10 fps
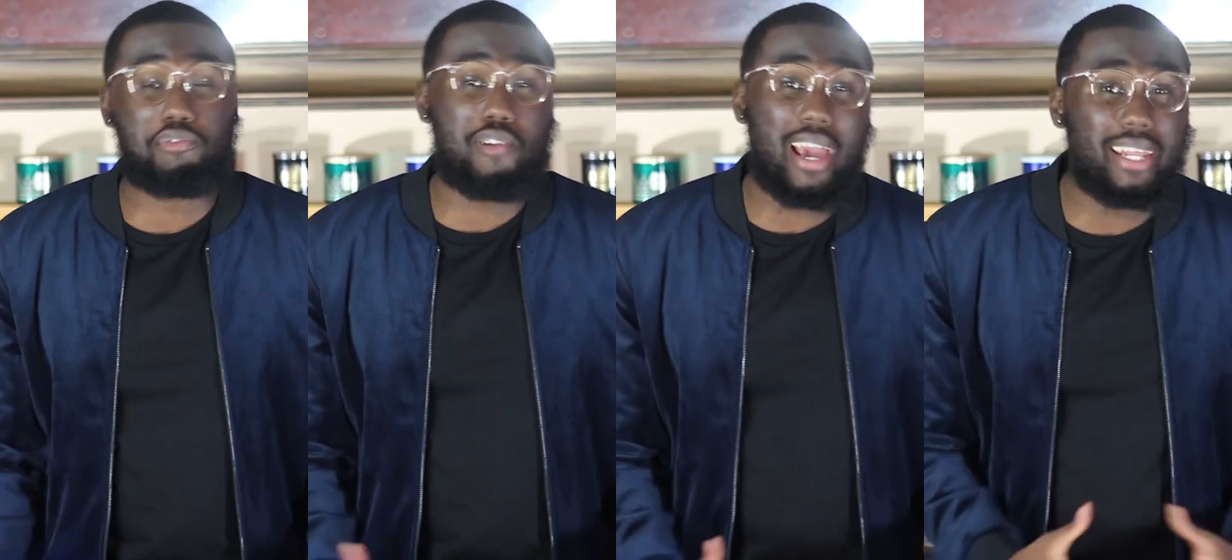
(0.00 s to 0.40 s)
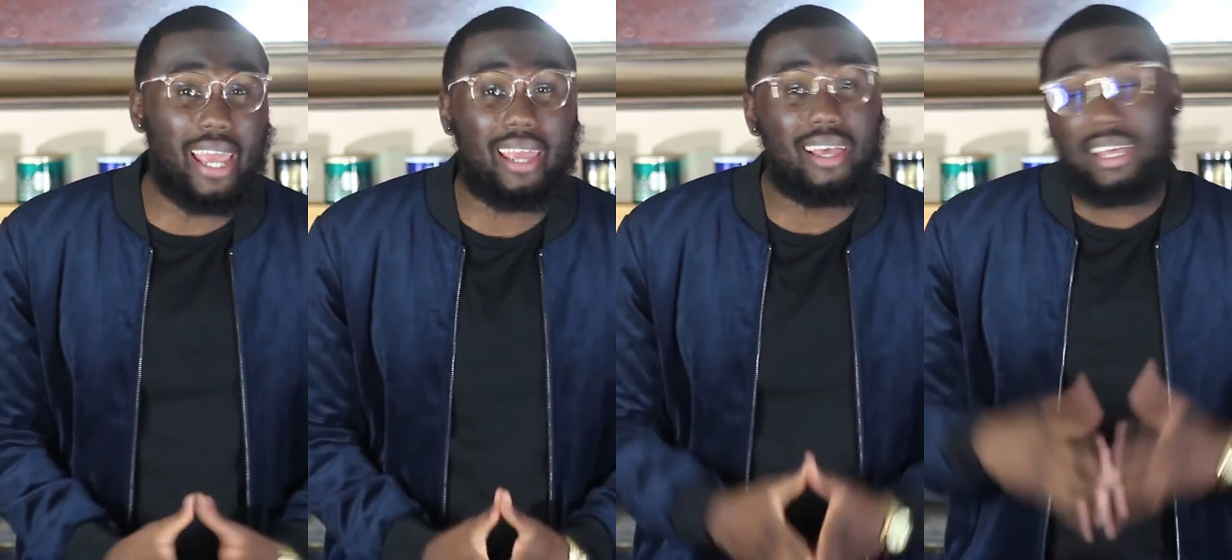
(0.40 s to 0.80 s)

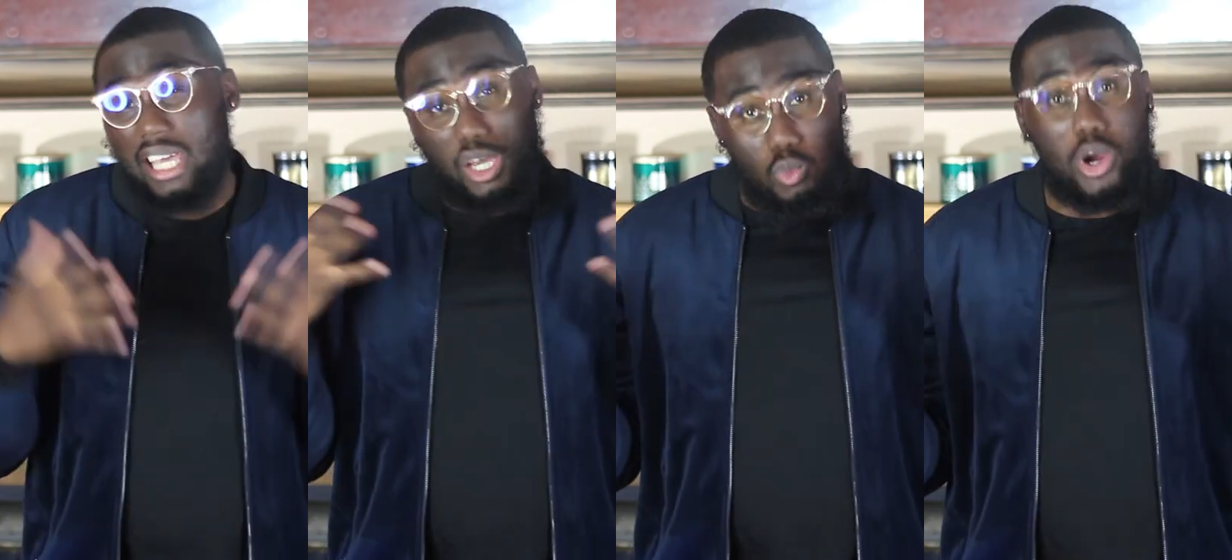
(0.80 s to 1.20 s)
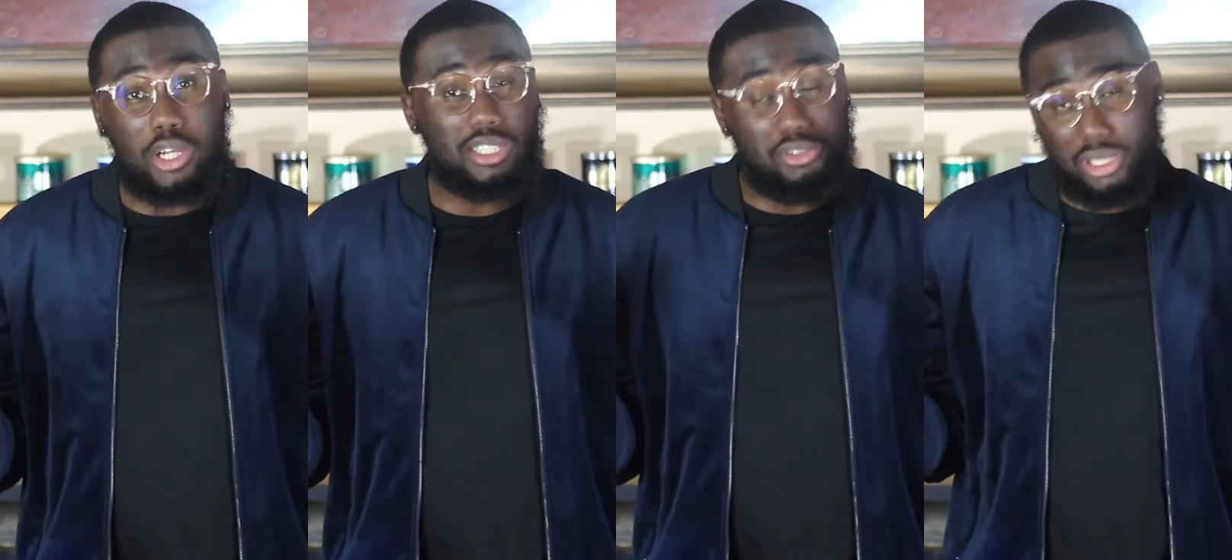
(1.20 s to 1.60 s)
Friday. It
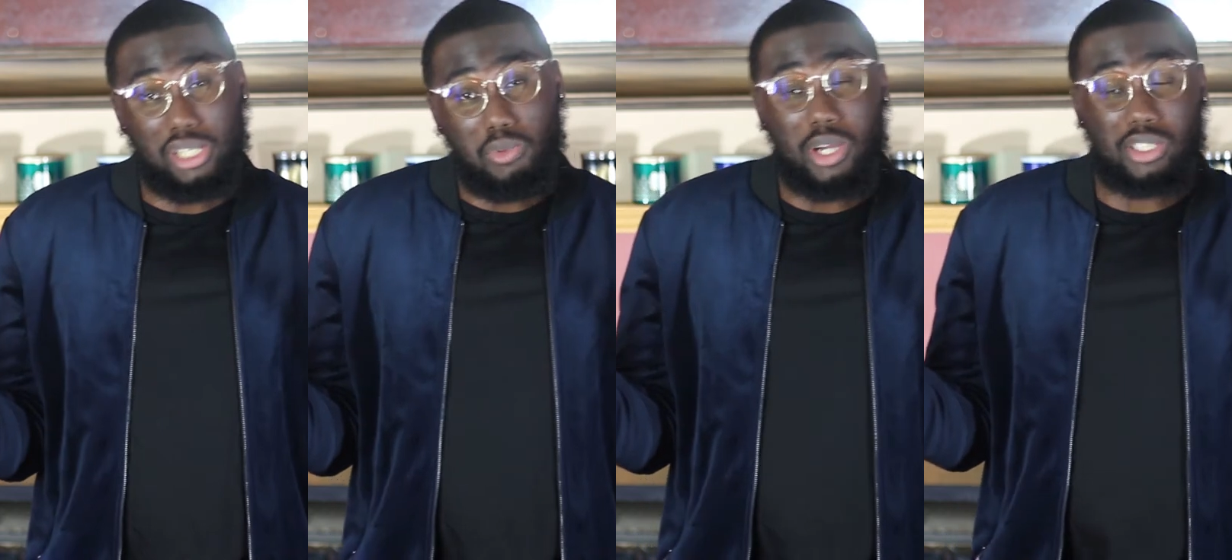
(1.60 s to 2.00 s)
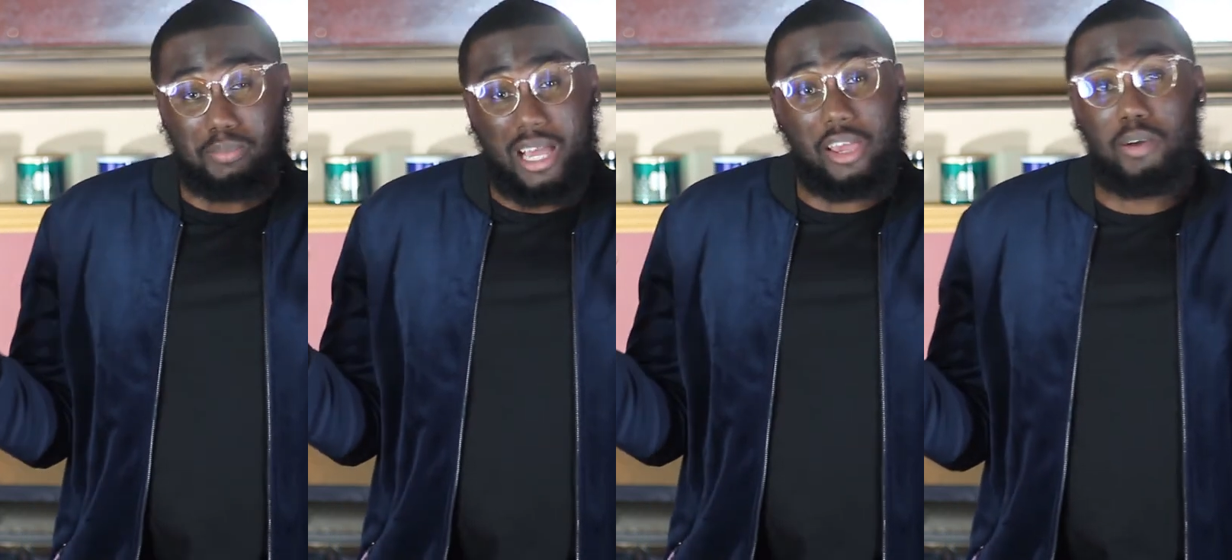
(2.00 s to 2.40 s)
works, it really works
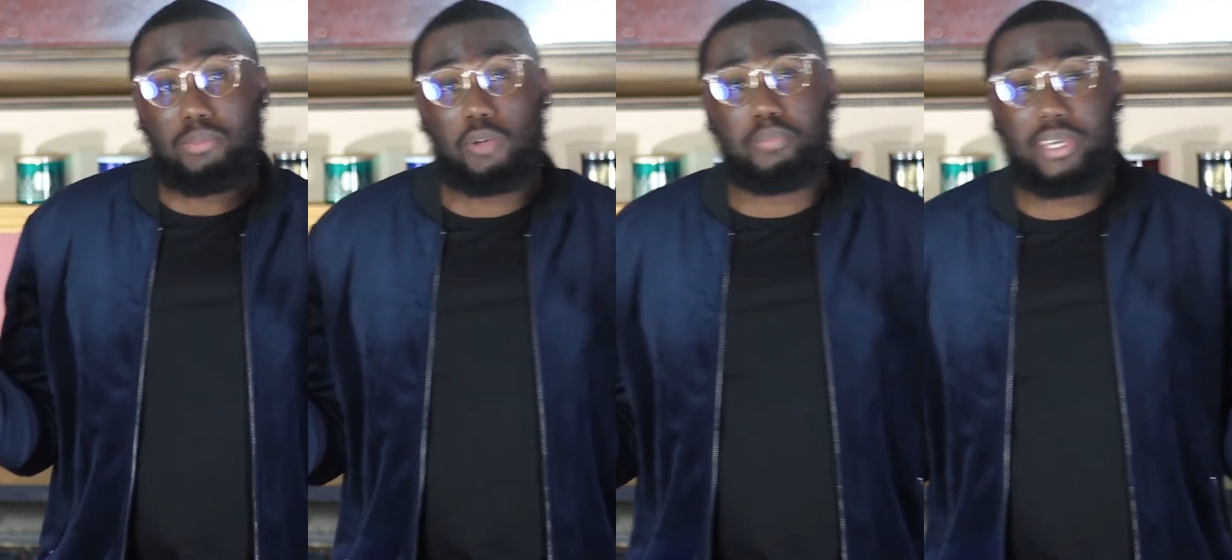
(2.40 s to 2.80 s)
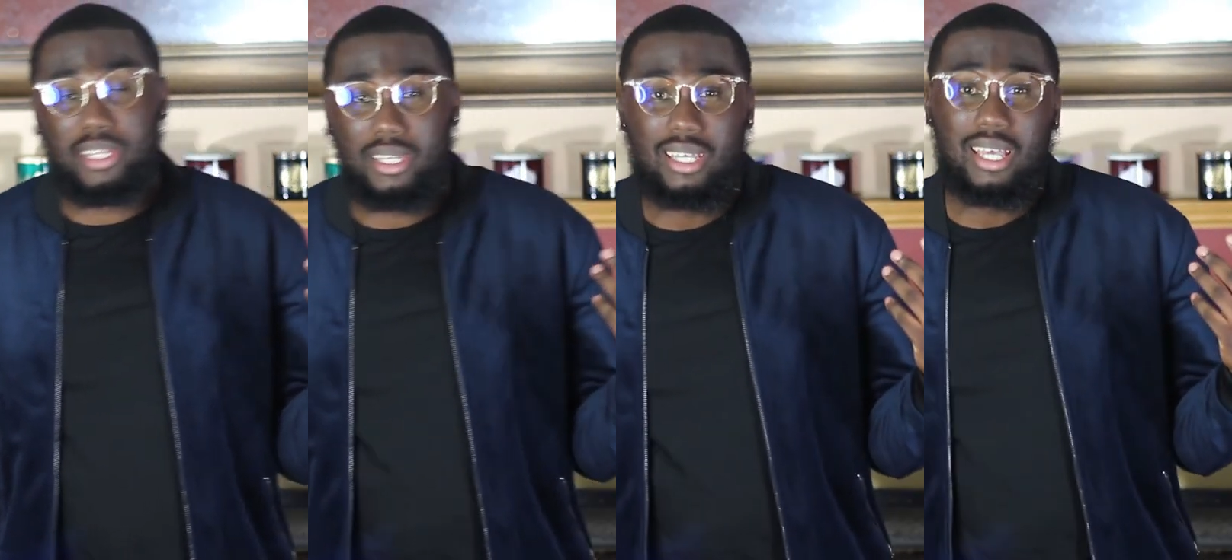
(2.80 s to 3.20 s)
in my humble
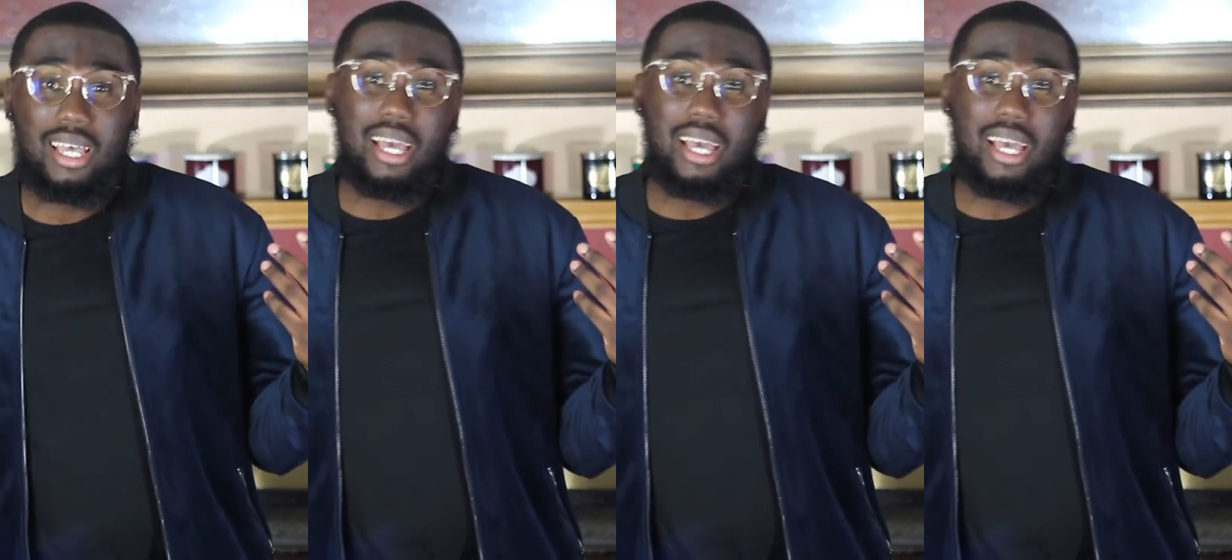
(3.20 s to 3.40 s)
opinion.